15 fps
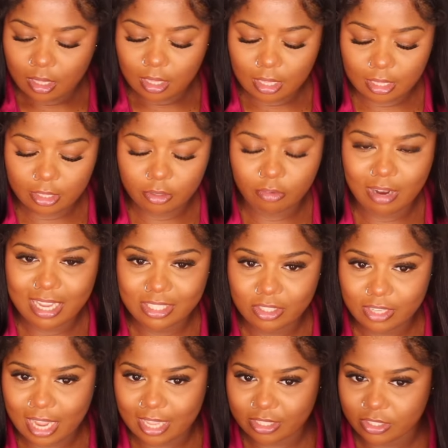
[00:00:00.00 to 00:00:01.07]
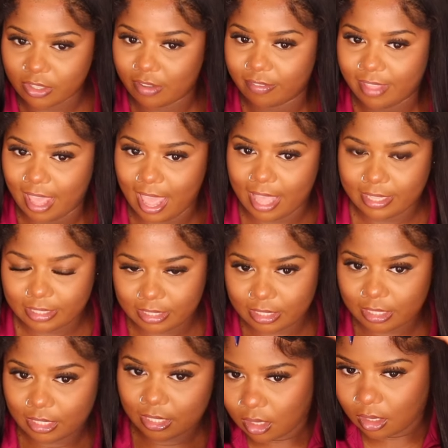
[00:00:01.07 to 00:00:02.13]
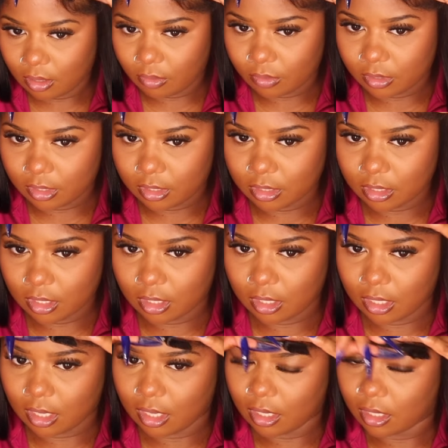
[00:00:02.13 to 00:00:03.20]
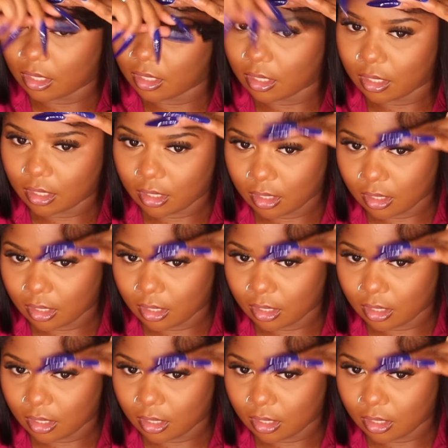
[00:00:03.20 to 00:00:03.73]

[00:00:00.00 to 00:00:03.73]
a little razzle dazzle of that. And we're just gonna kinda